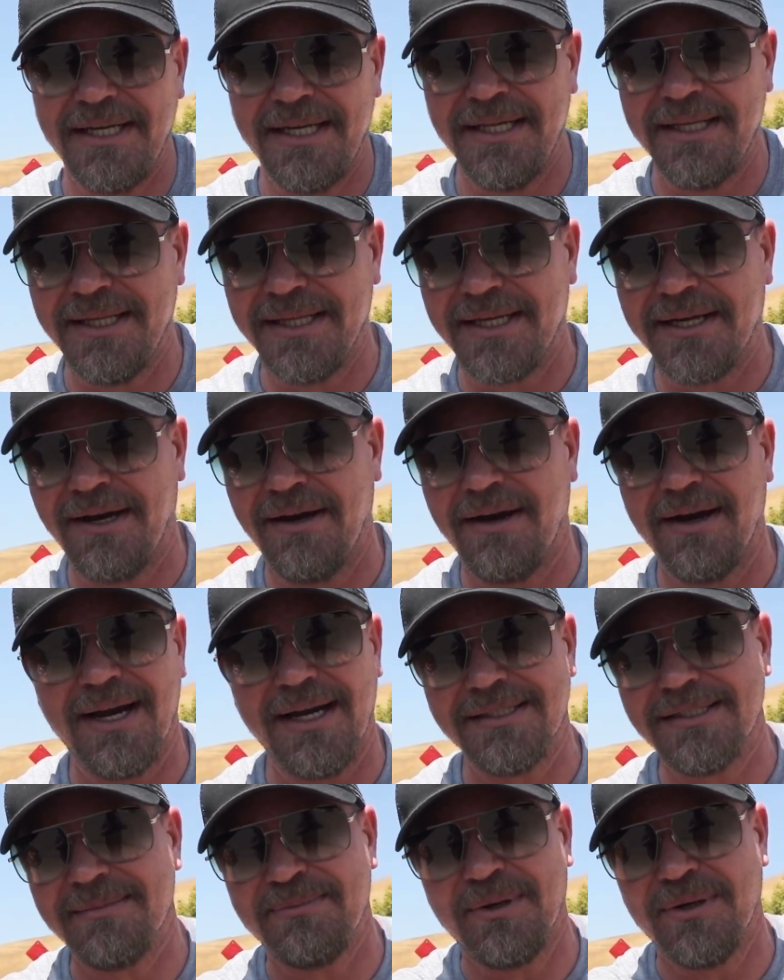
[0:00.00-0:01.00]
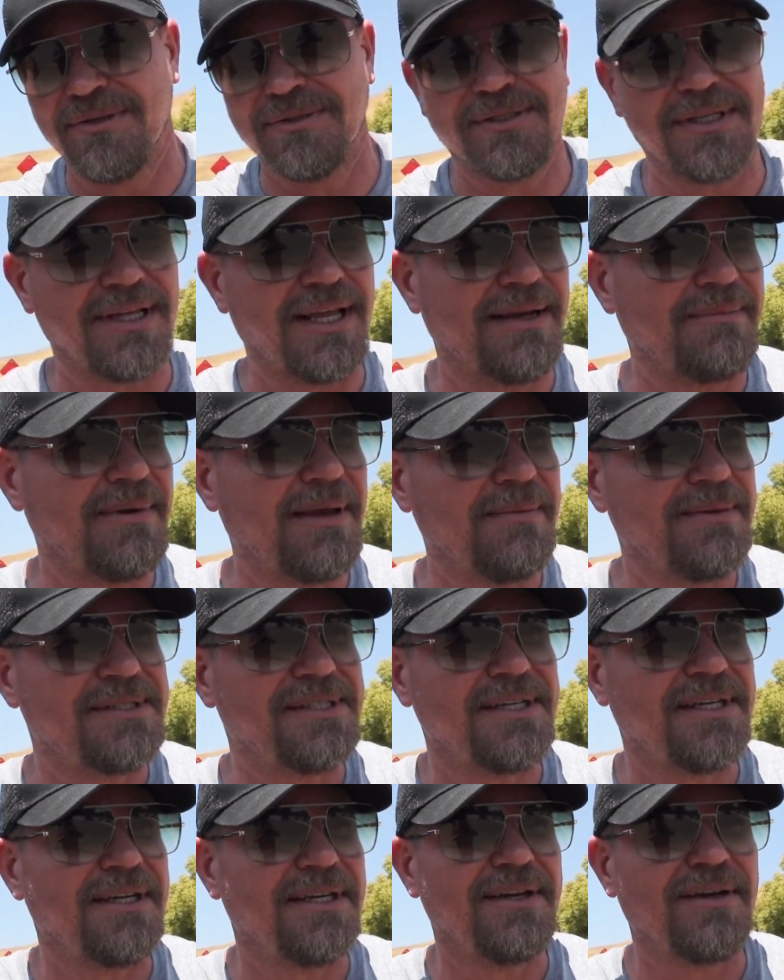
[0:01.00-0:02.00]
in the car as opposed to like maybe
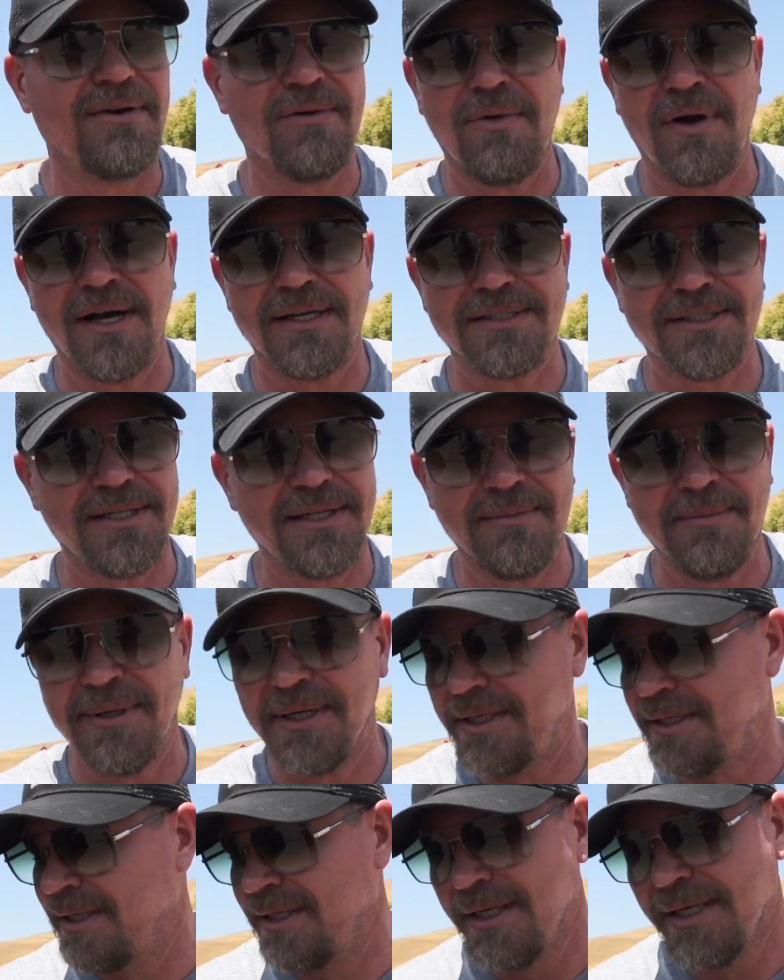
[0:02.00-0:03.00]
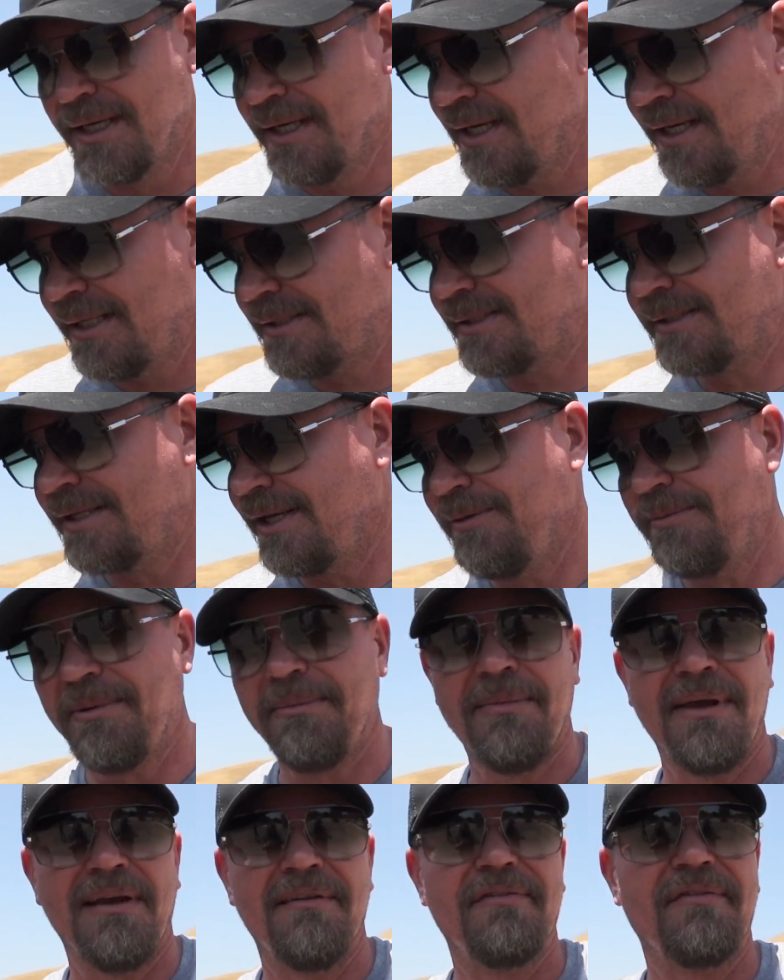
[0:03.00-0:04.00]
seeing it or watching it, but it's stupid,
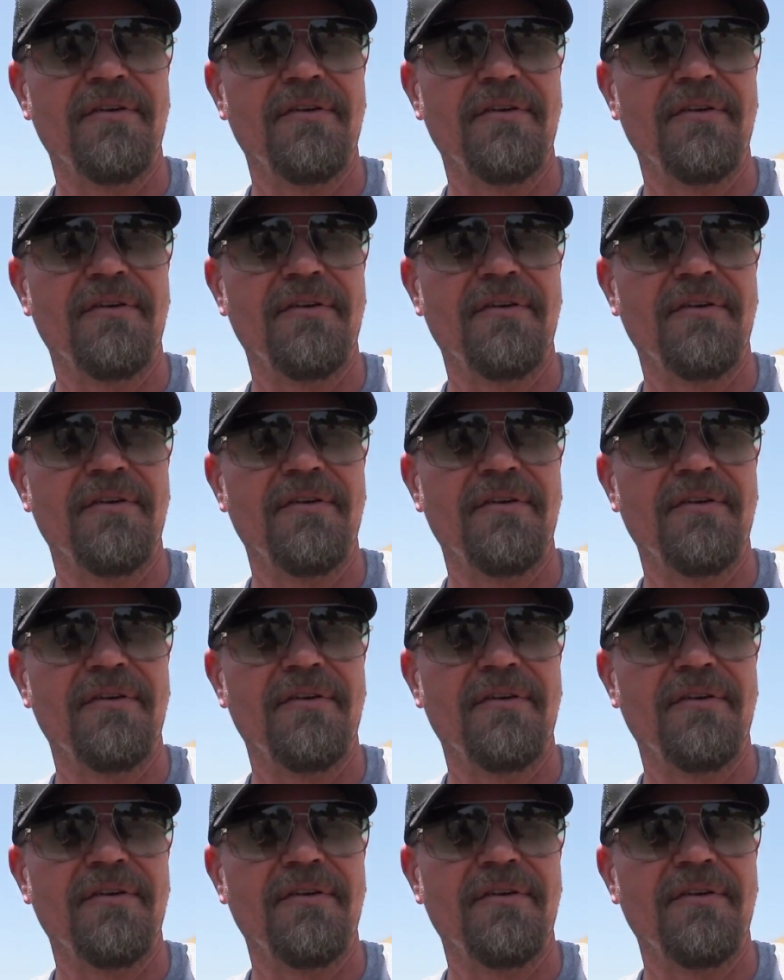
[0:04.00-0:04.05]
man.